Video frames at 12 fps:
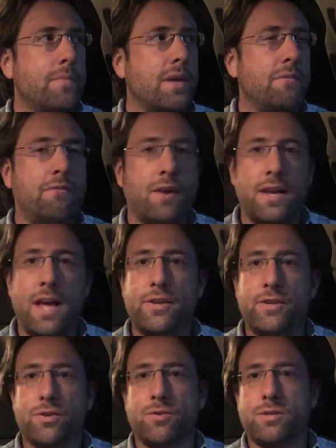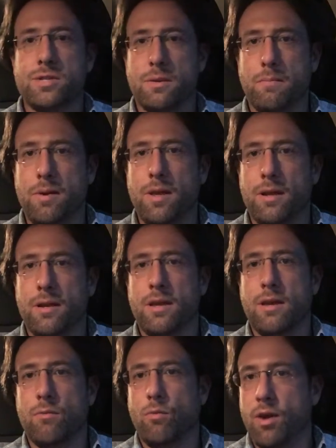financial
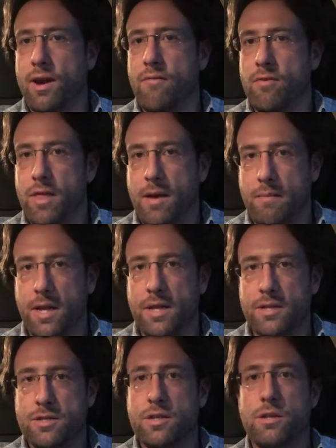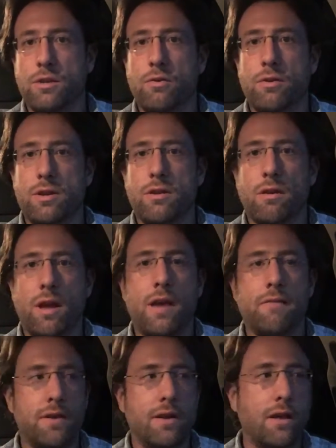stability and whatever that means to you in your
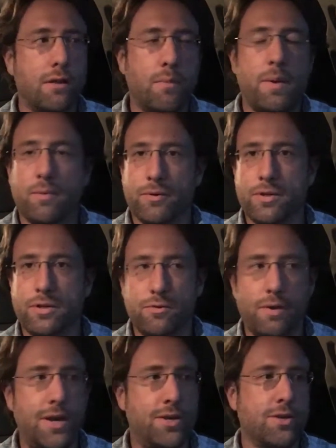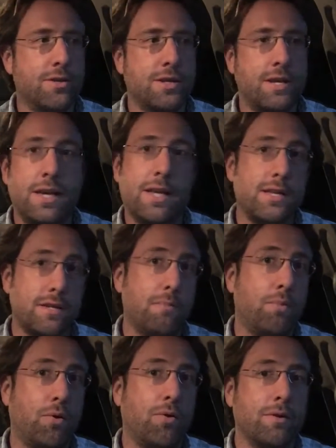life and other people's situations is
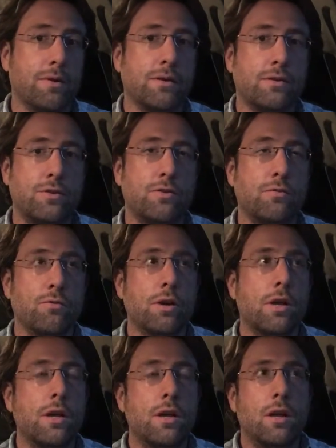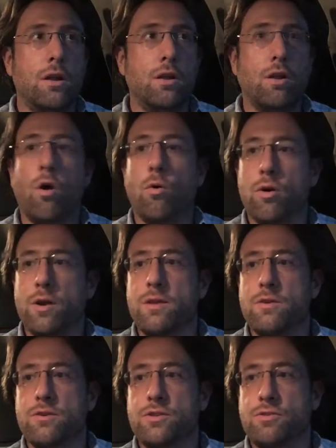important to lowering
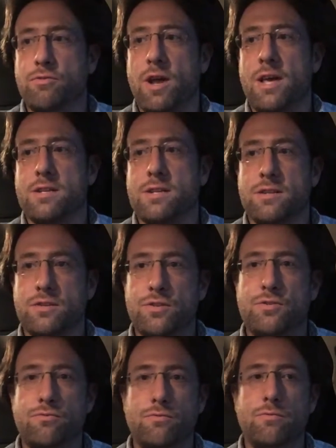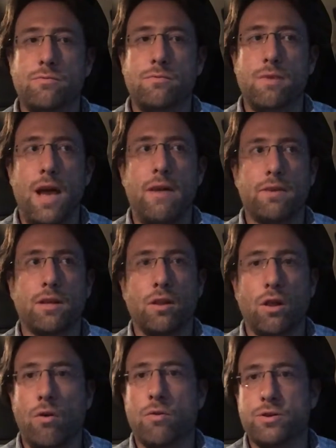your stress, and having
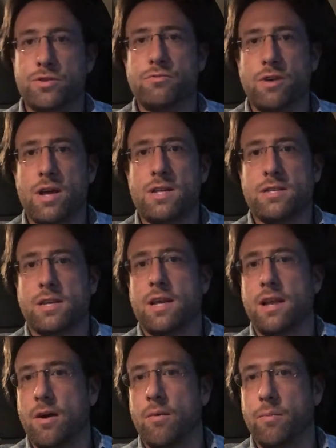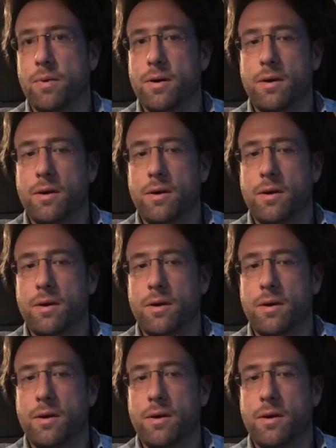lower stress can help